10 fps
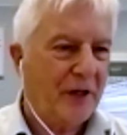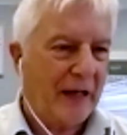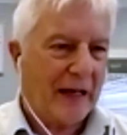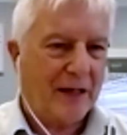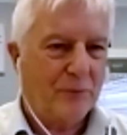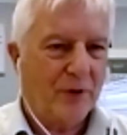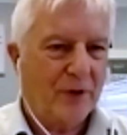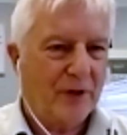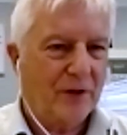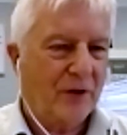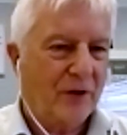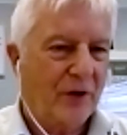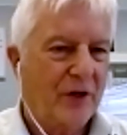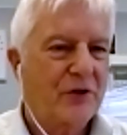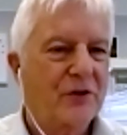and by
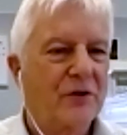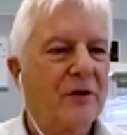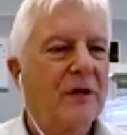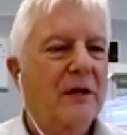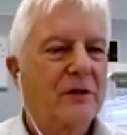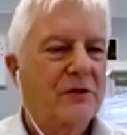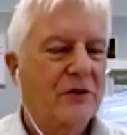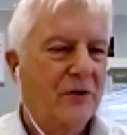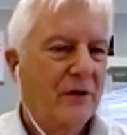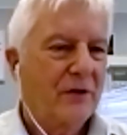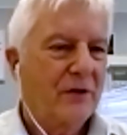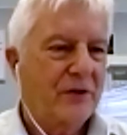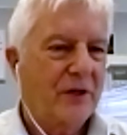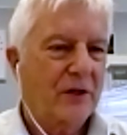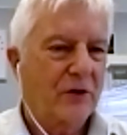inclination, and so the
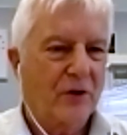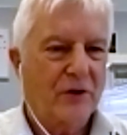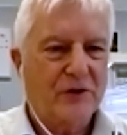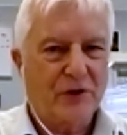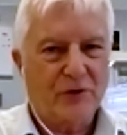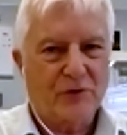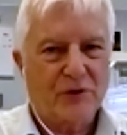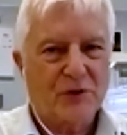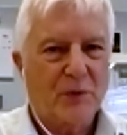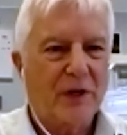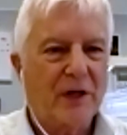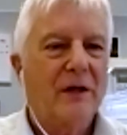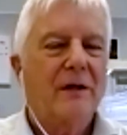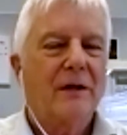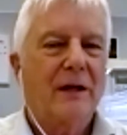technology interests
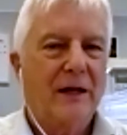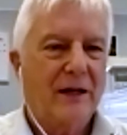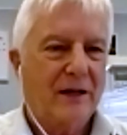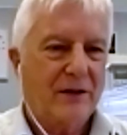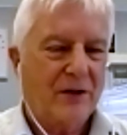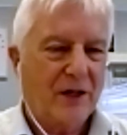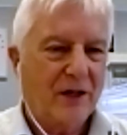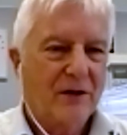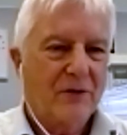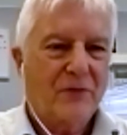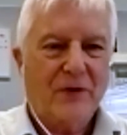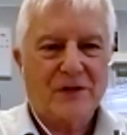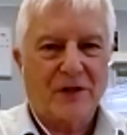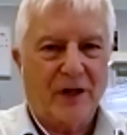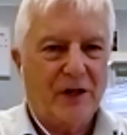me, the
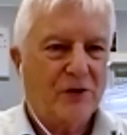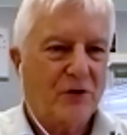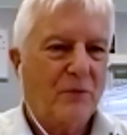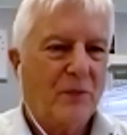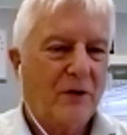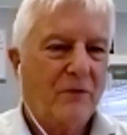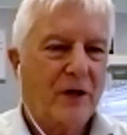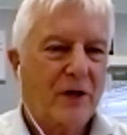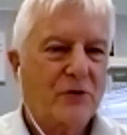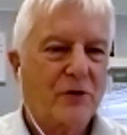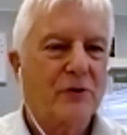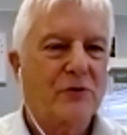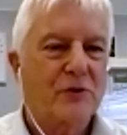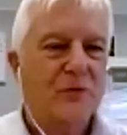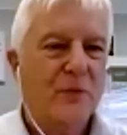fascination of manufacturing
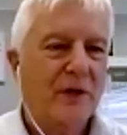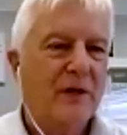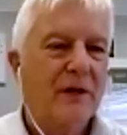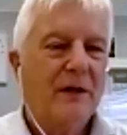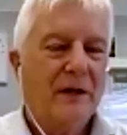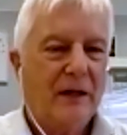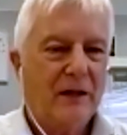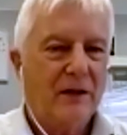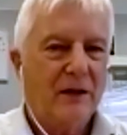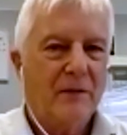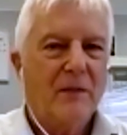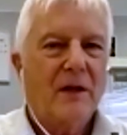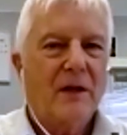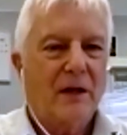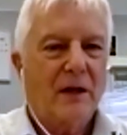interests me, and I
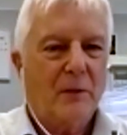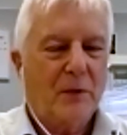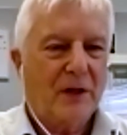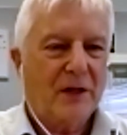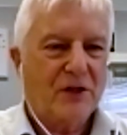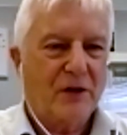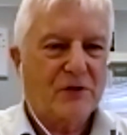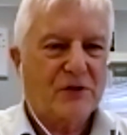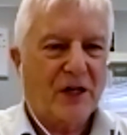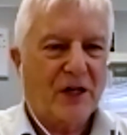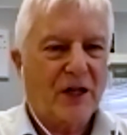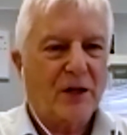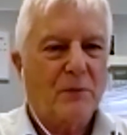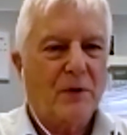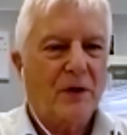mean, it's
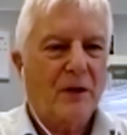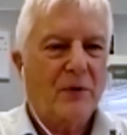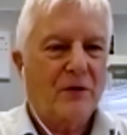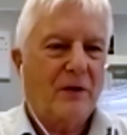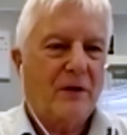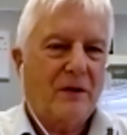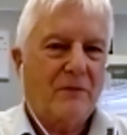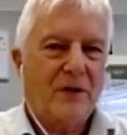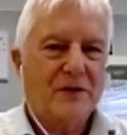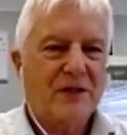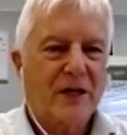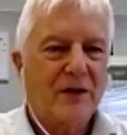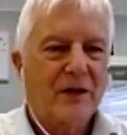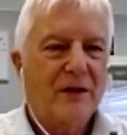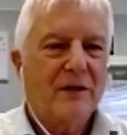overstating a bit if I say
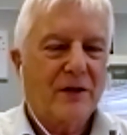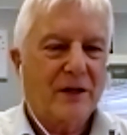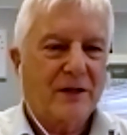that